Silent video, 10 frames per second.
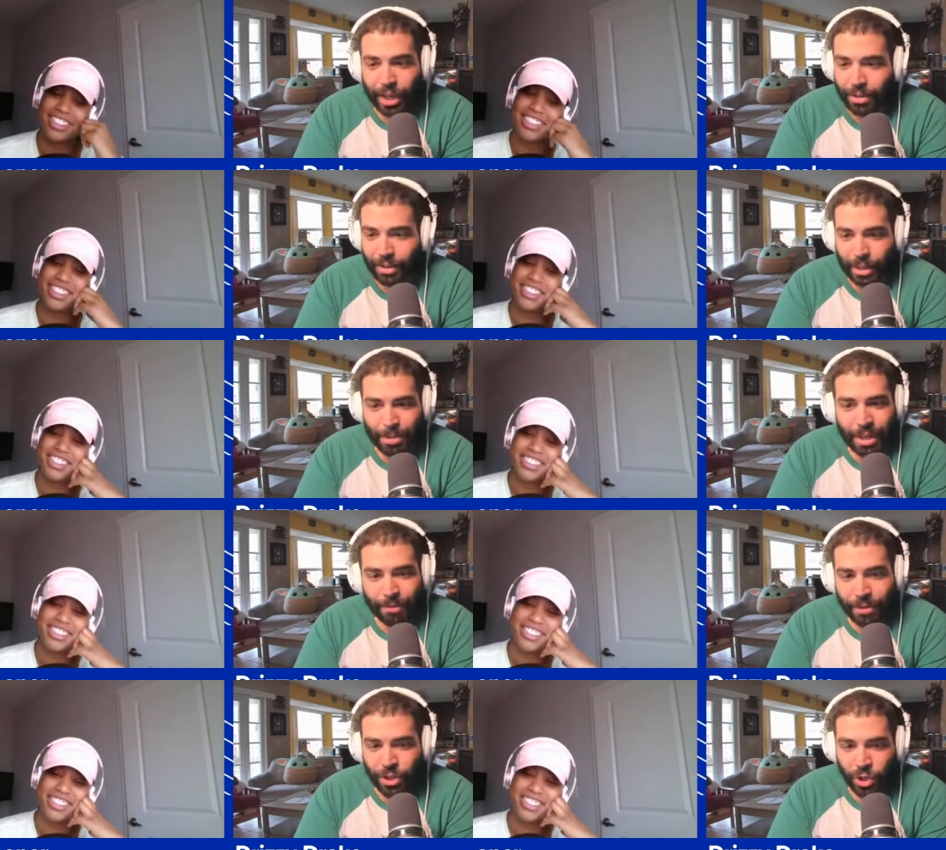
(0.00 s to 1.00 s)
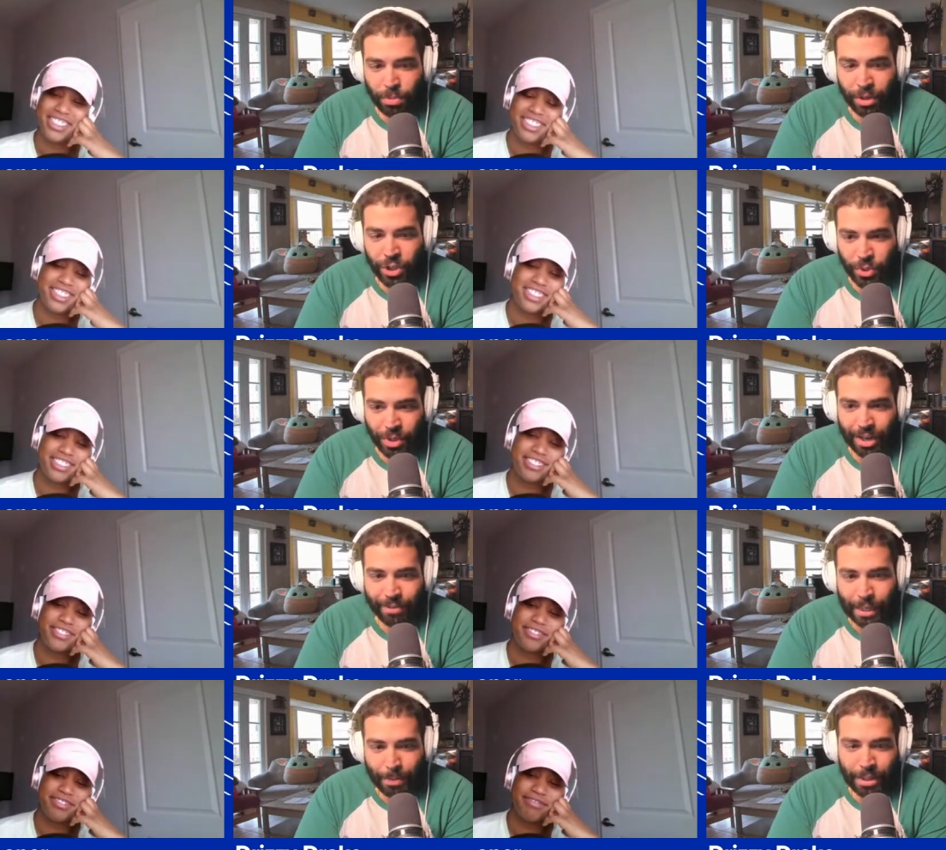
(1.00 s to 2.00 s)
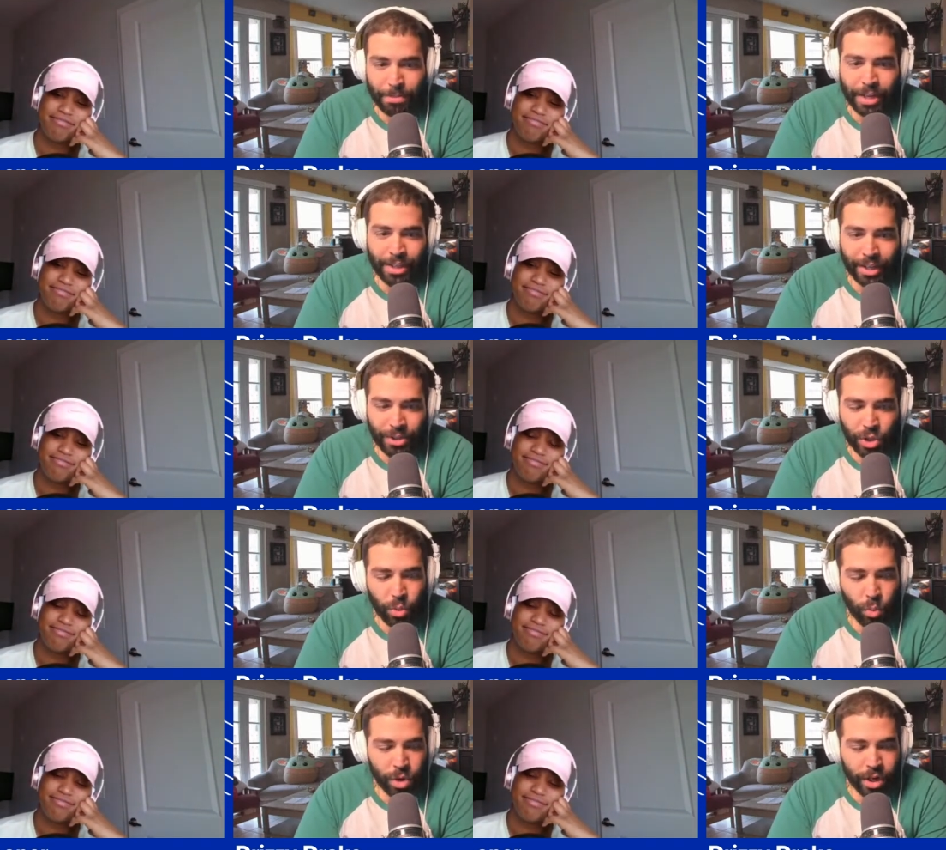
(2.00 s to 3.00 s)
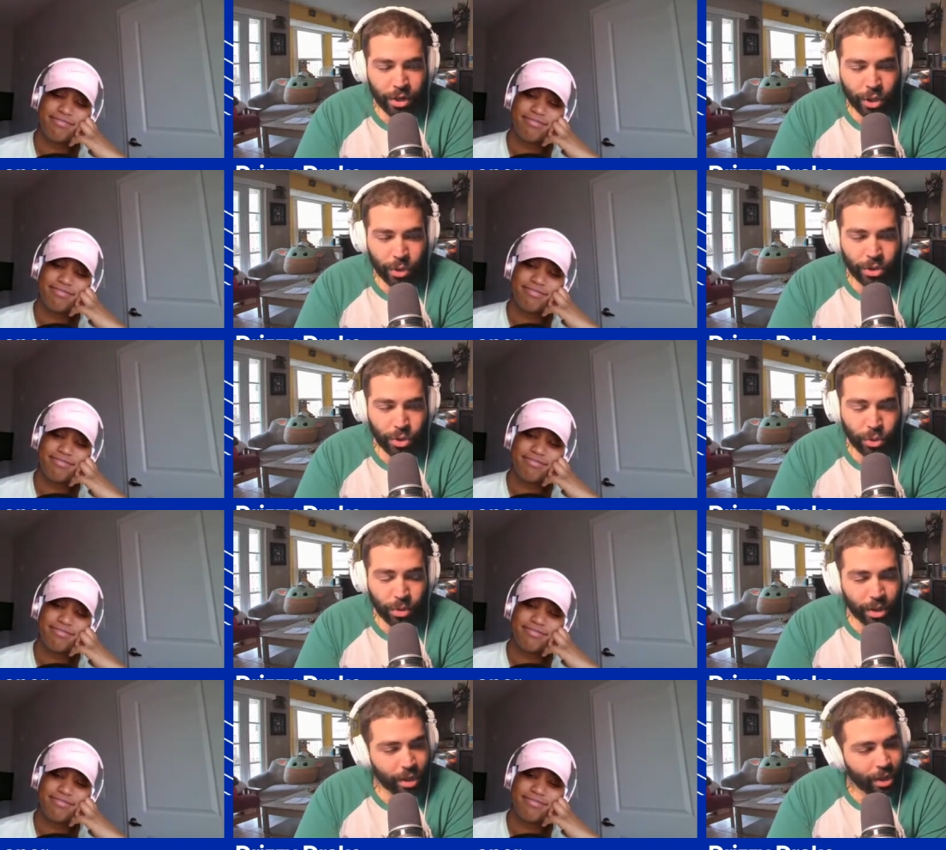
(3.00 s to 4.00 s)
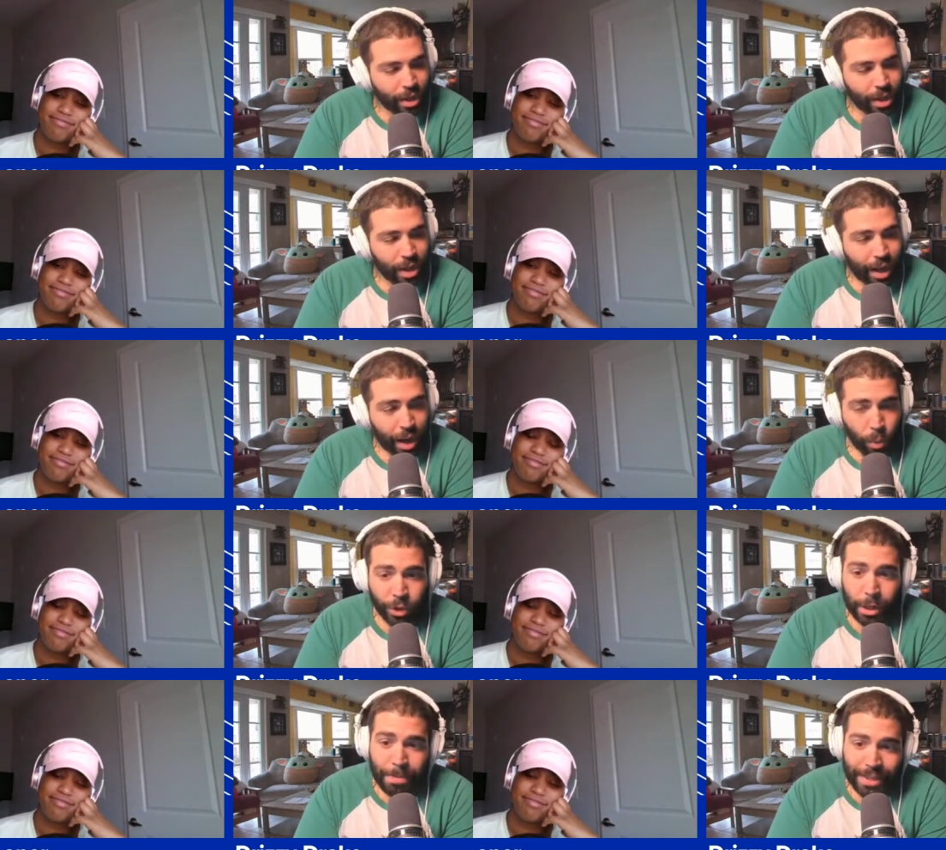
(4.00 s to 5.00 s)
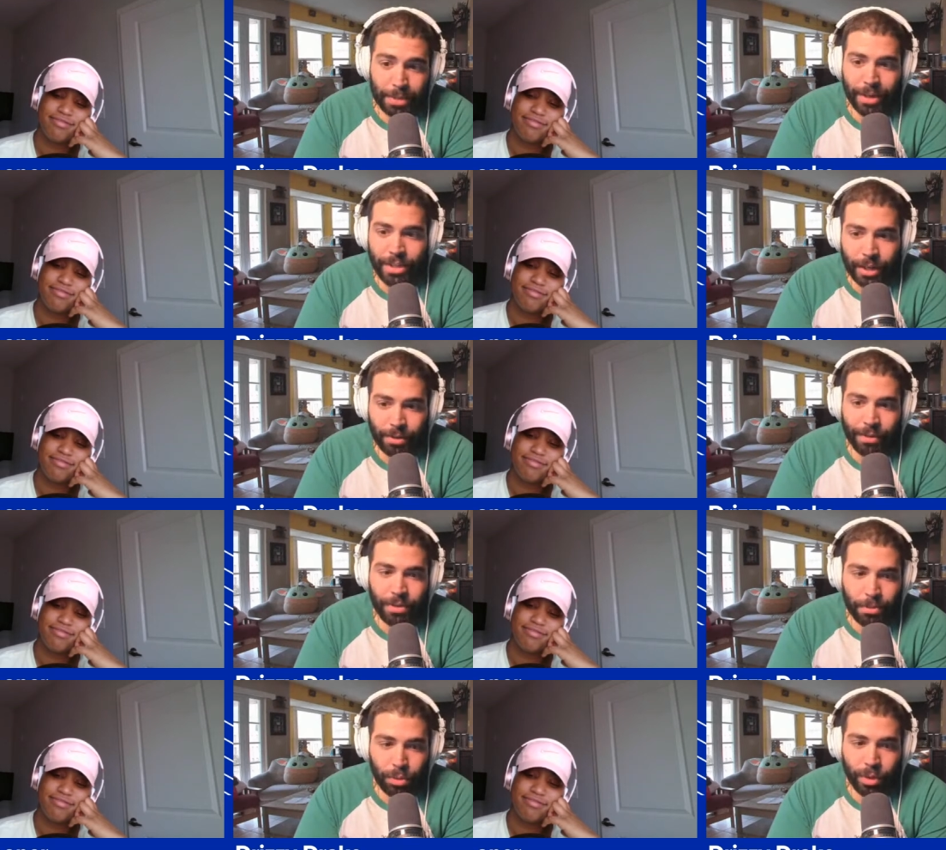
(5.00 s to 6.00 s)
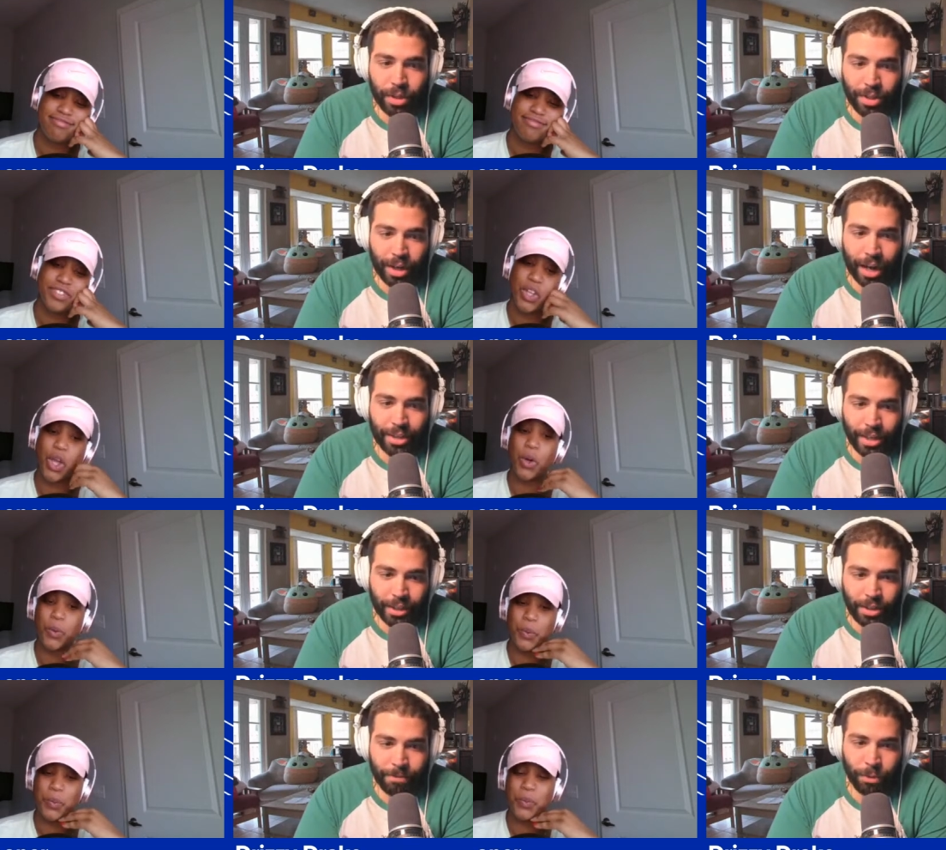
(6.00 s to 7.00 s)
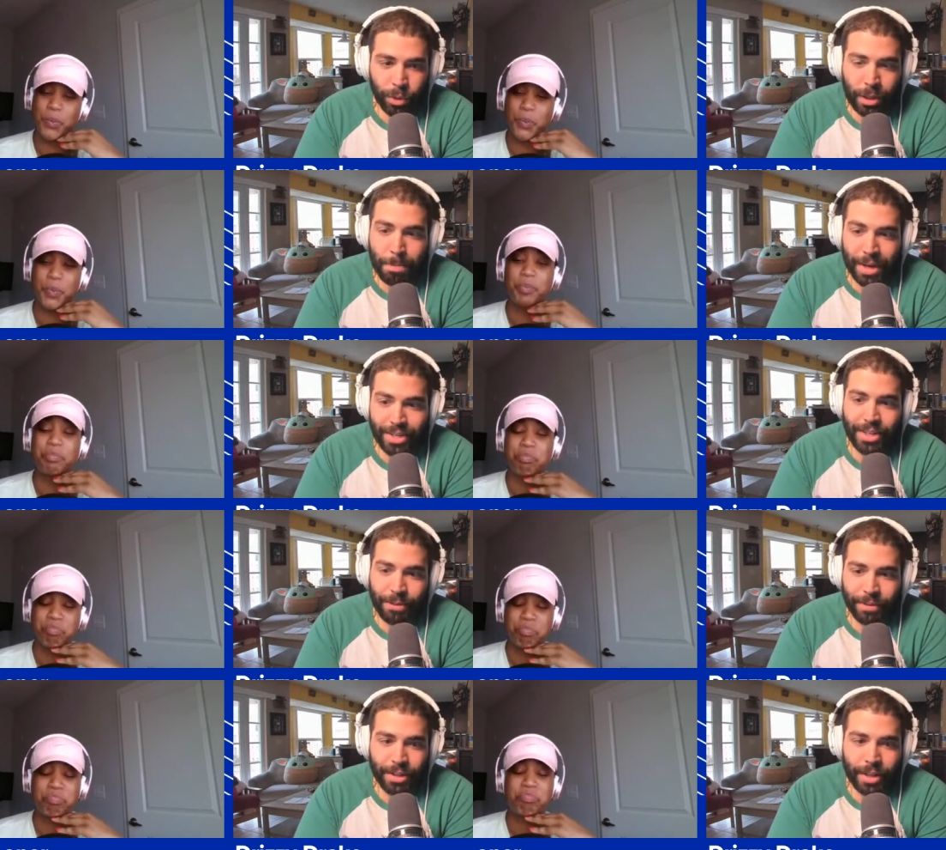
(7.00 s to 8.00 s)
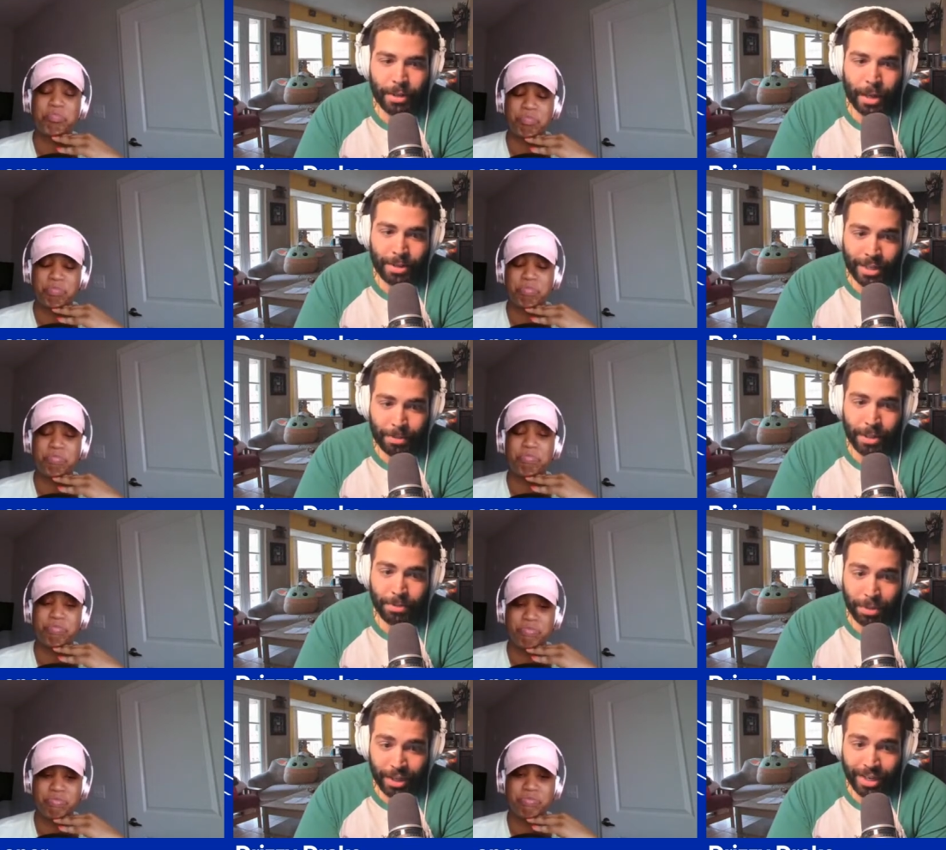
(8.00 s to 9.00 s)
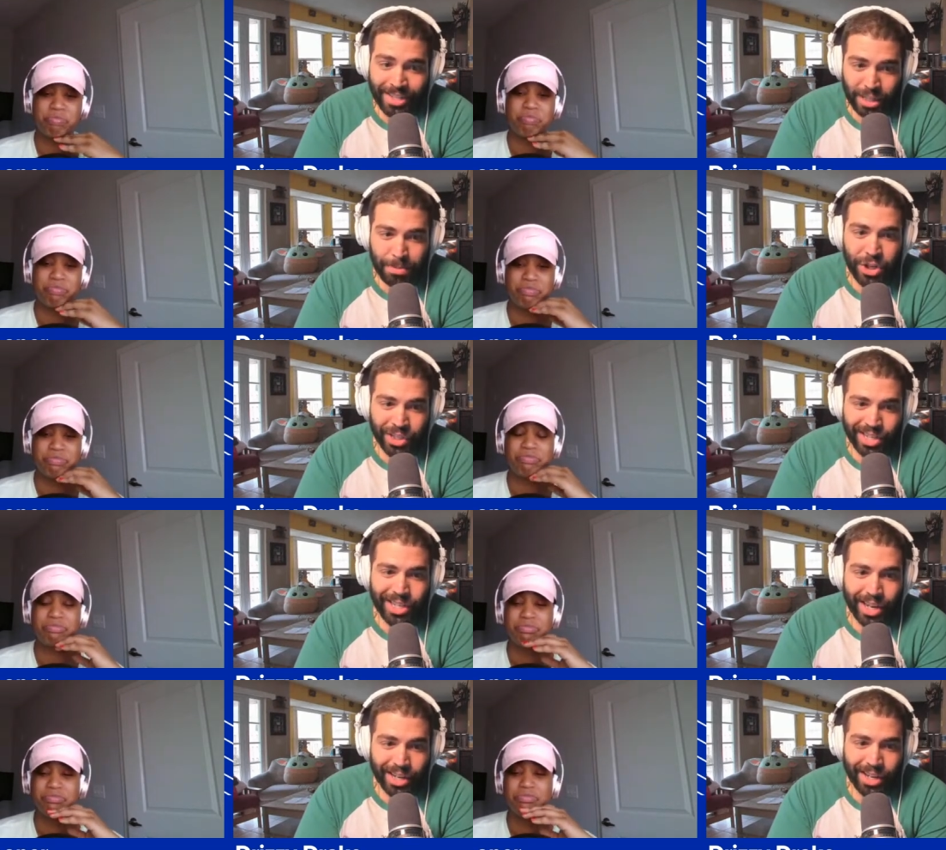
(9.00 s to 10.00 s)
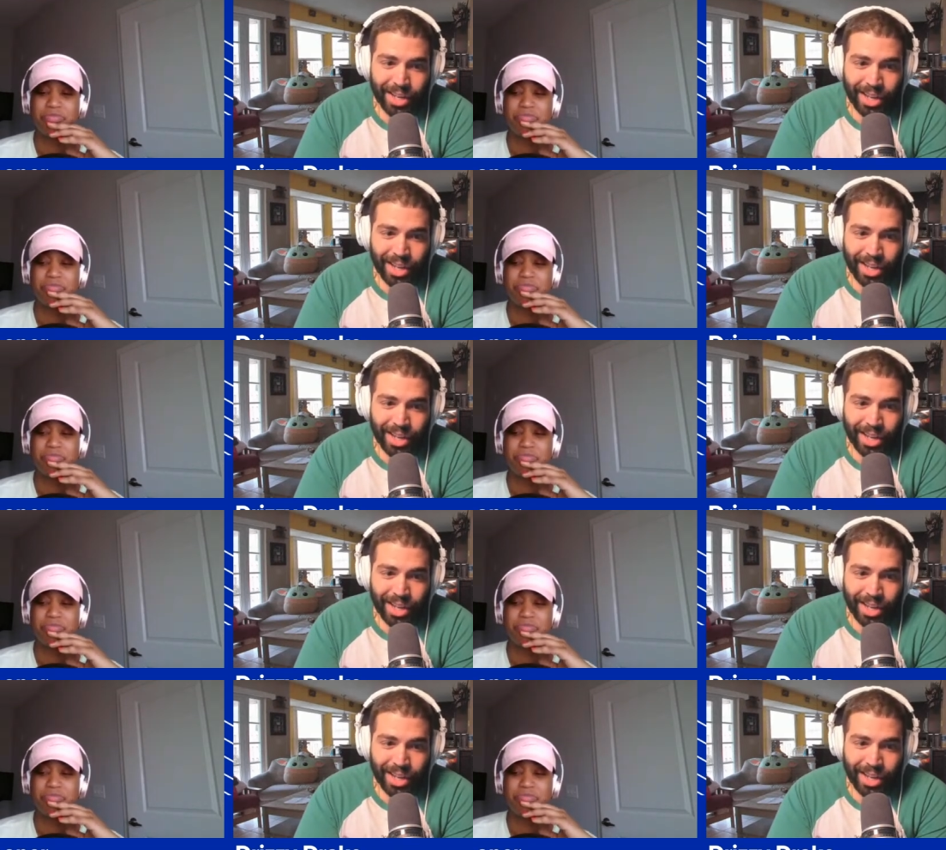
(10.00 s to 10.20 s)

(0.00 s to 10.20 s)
Speaker 1: that. Give me FSU plus 2.5. Give me the money line too. We're going to beat them by 10 to 15 points. I think we're the best defense that team has played since Michigan State.